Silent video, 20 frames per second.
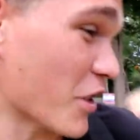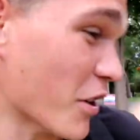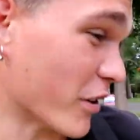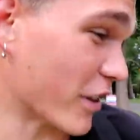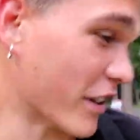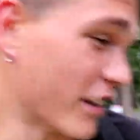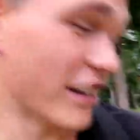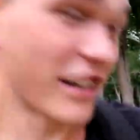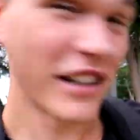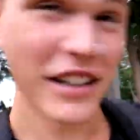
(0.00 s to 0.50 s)
So
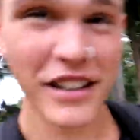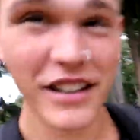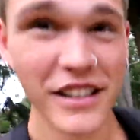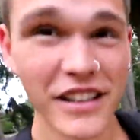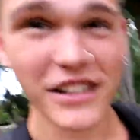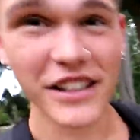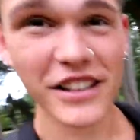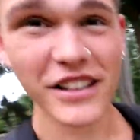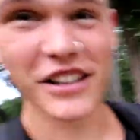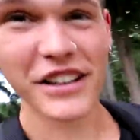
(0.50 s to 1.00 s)

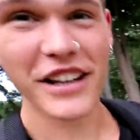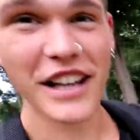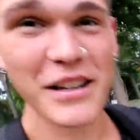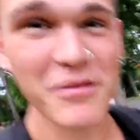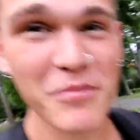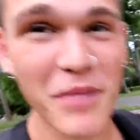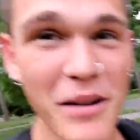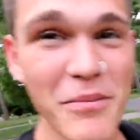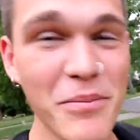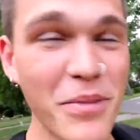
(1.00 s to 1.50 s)
funny. You're getting
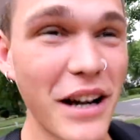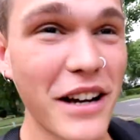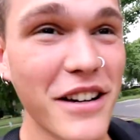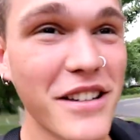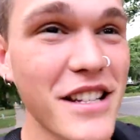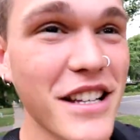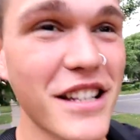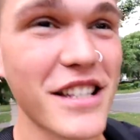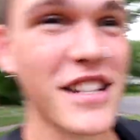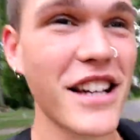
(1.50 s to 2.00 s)
my parents
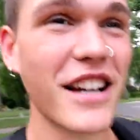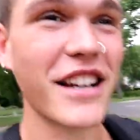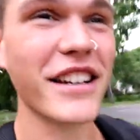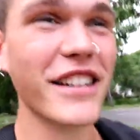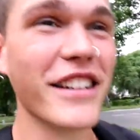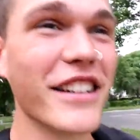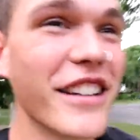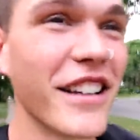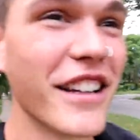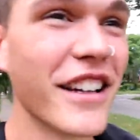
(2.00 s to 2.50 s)
excited.
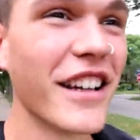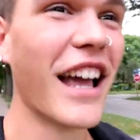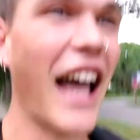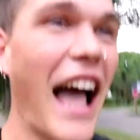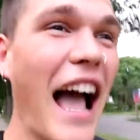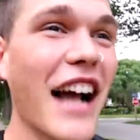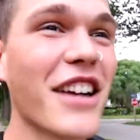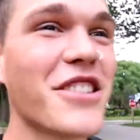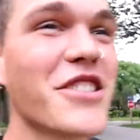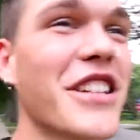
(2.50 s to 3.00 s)

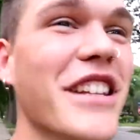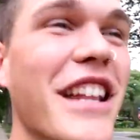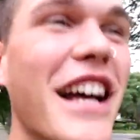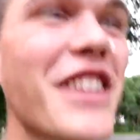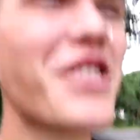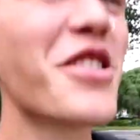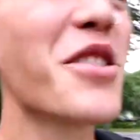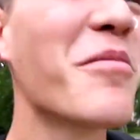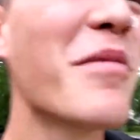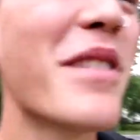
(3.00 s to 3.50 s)
Actually, sorry, that
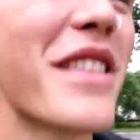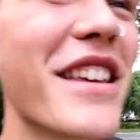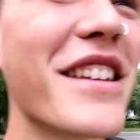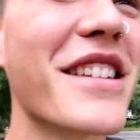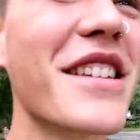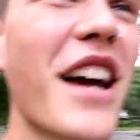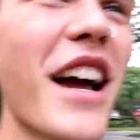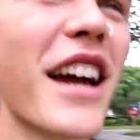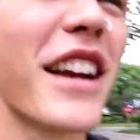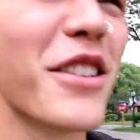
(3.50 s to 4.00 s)
should be the
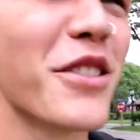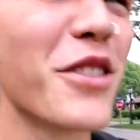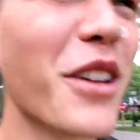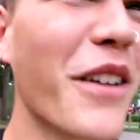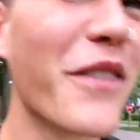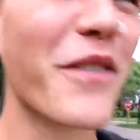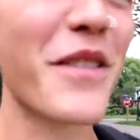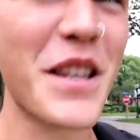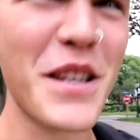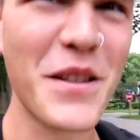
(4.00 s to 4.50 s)
title of
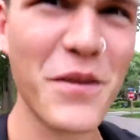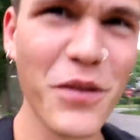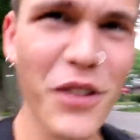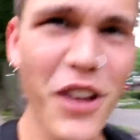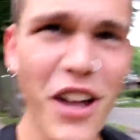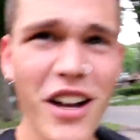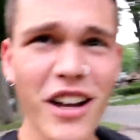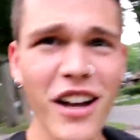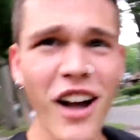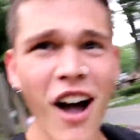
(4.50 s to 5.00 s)
this
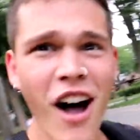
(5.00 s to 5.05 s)
vlog.